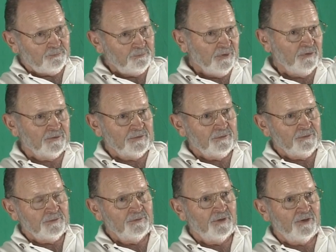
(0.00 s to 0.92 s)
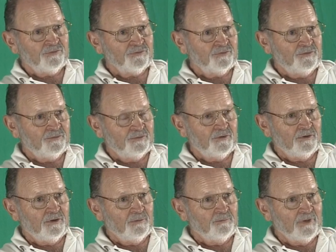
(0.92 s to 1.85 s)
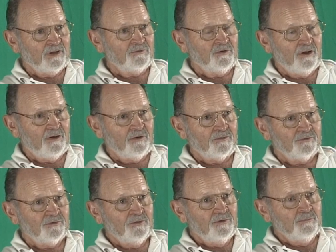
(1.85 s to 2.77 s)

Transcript: building next to McDonald's.